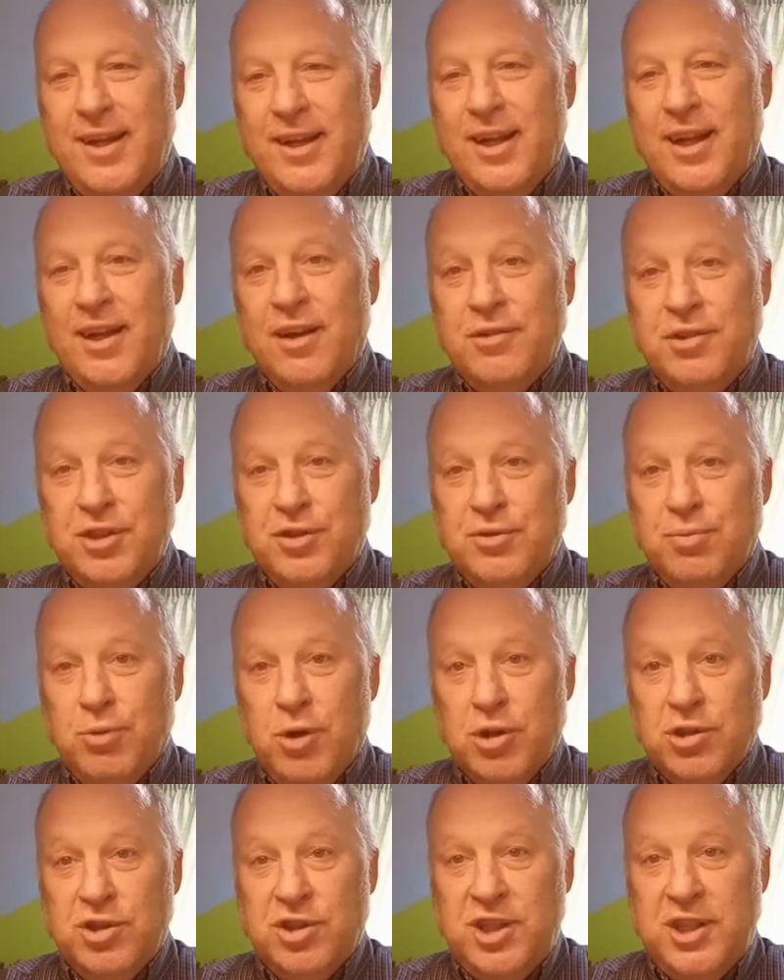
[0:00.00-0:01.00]
And I just
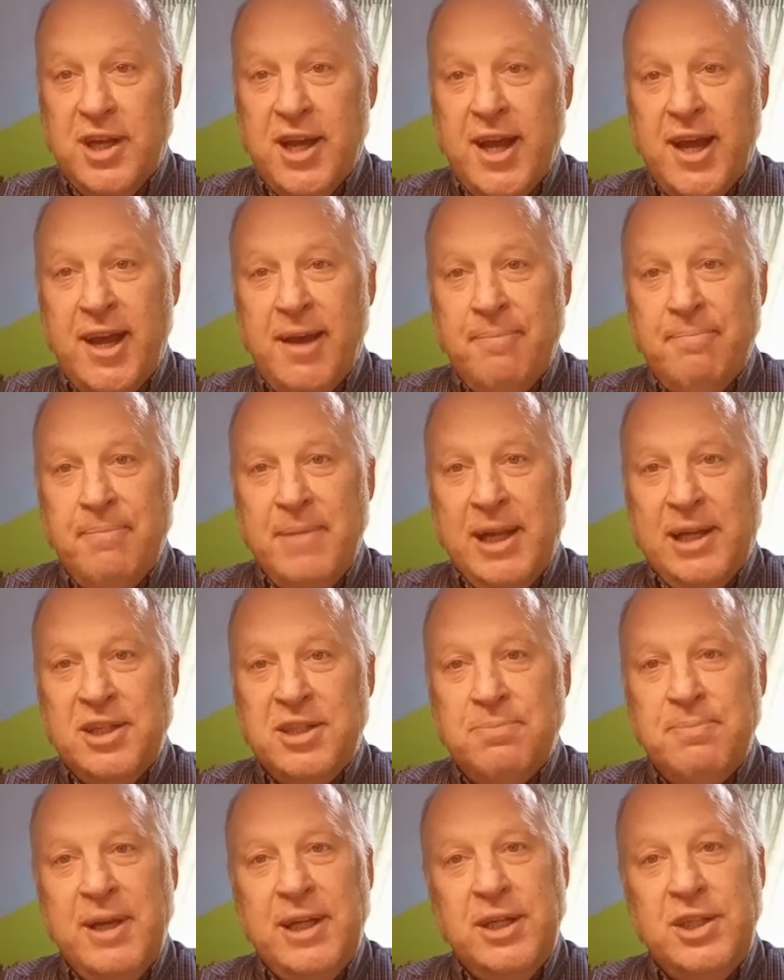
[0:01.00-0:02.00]
watched
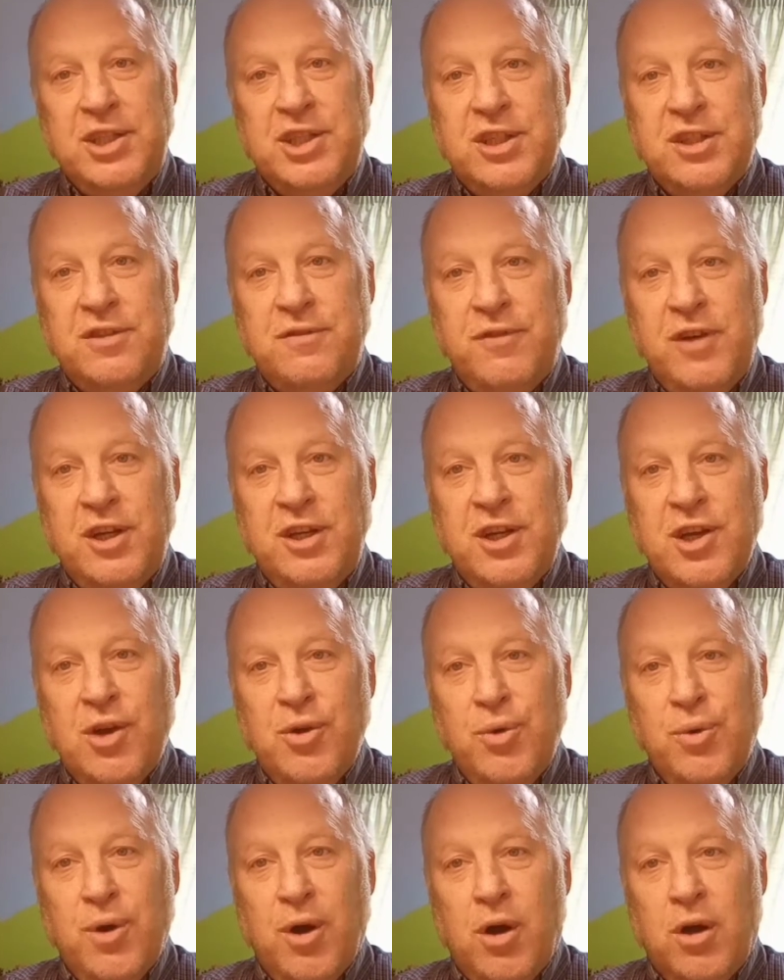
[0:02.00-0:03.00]
Miller's Miniatures
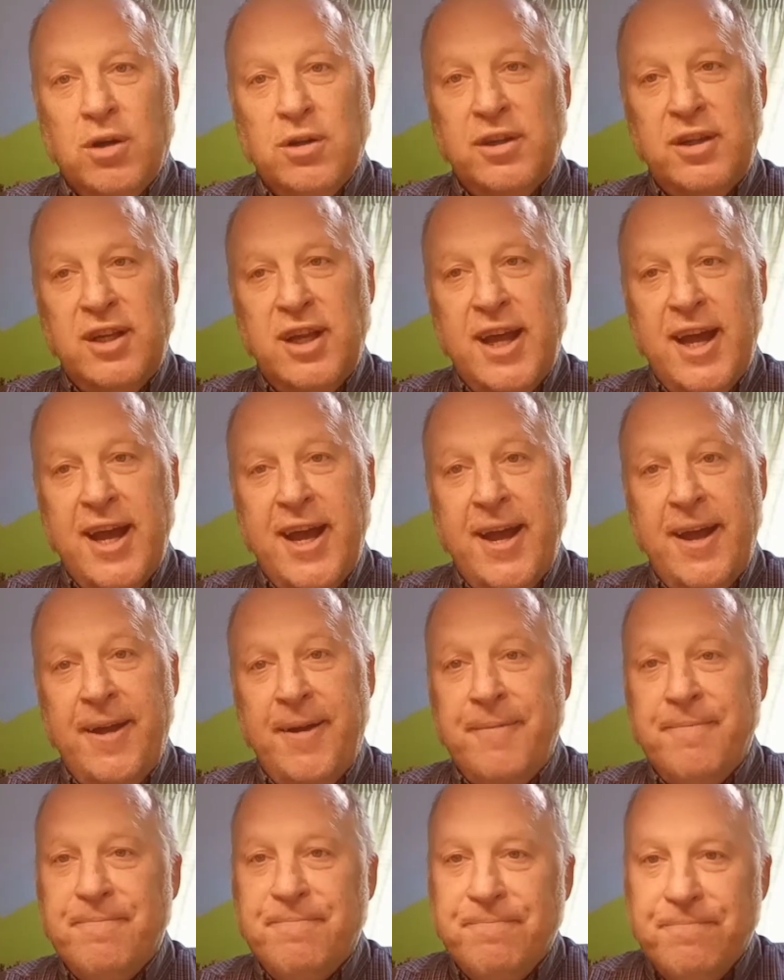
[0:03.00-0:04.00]
video on
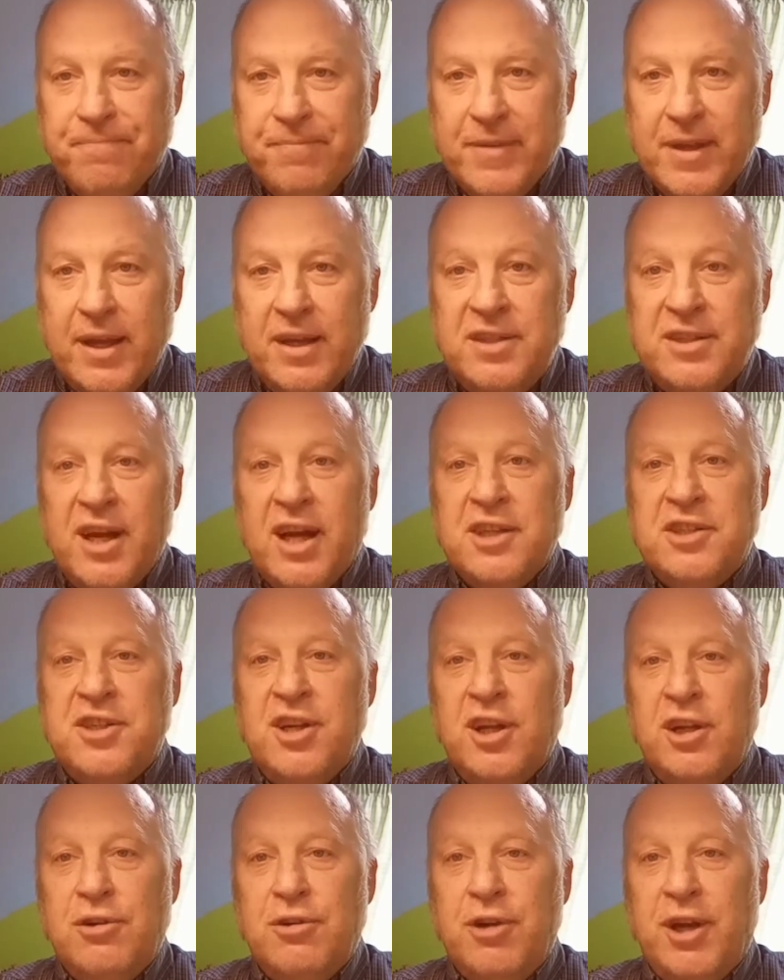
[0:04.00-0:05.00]
his
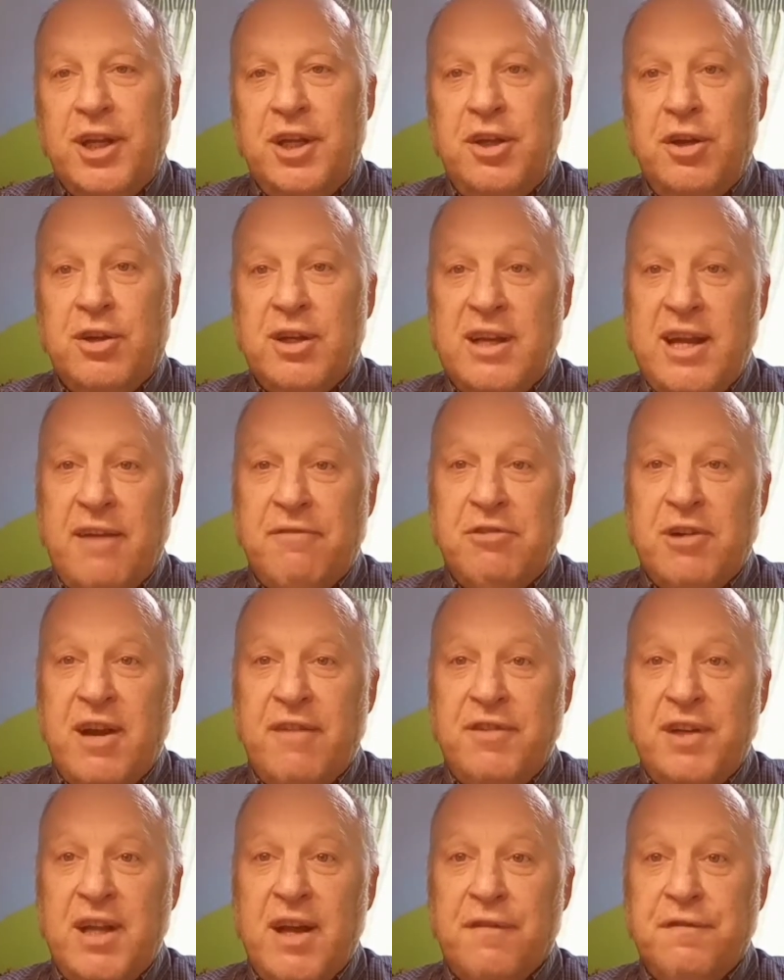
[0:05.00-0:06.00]
artillery. You can never have
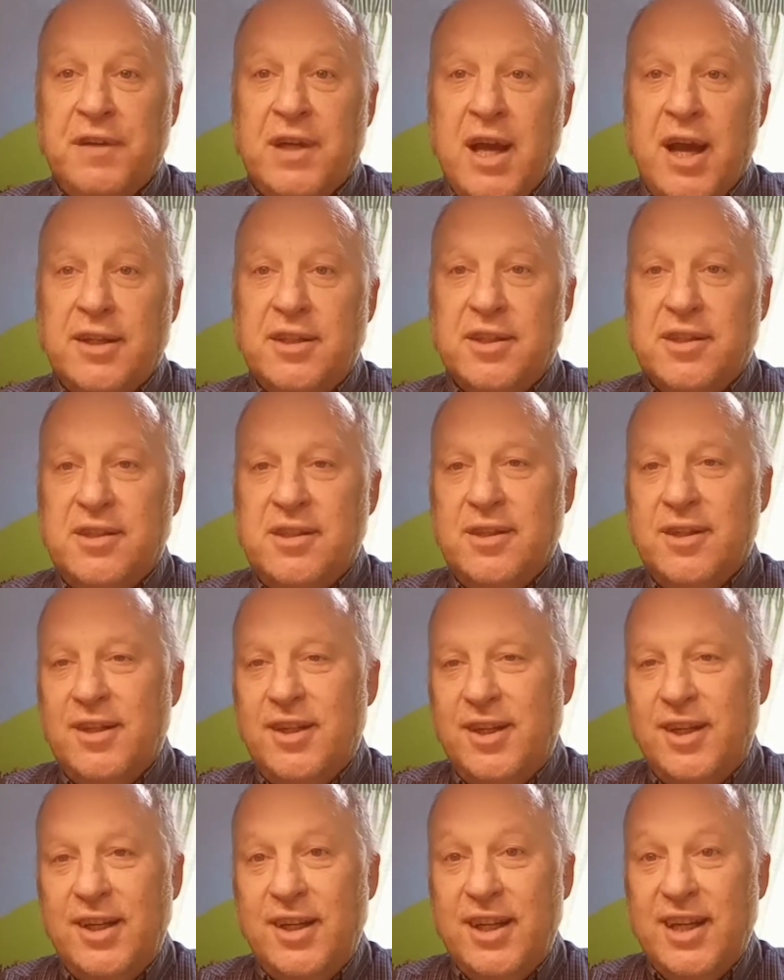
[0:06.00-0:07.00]
enough guns.
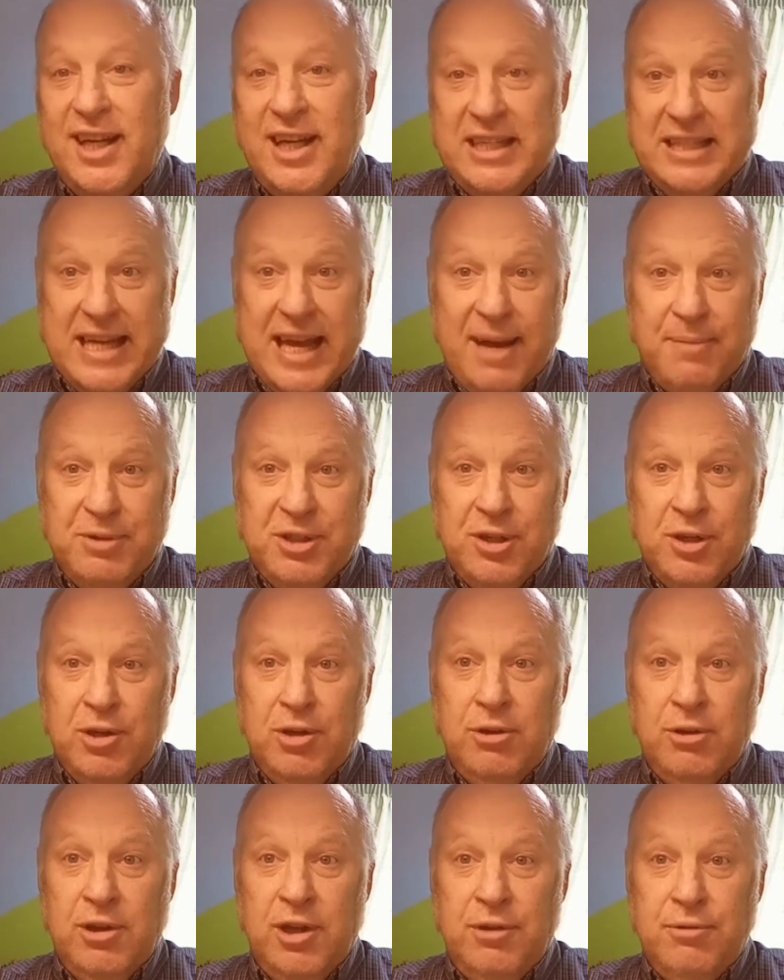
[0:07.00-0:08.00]
He's
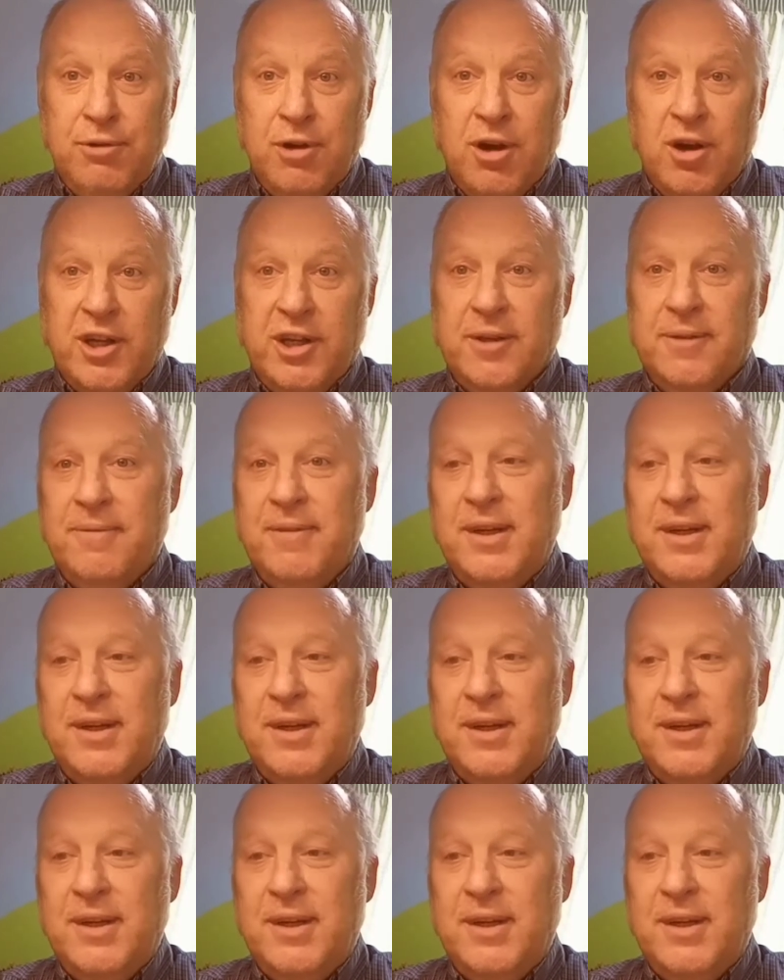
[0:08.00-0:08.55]
absolutely right.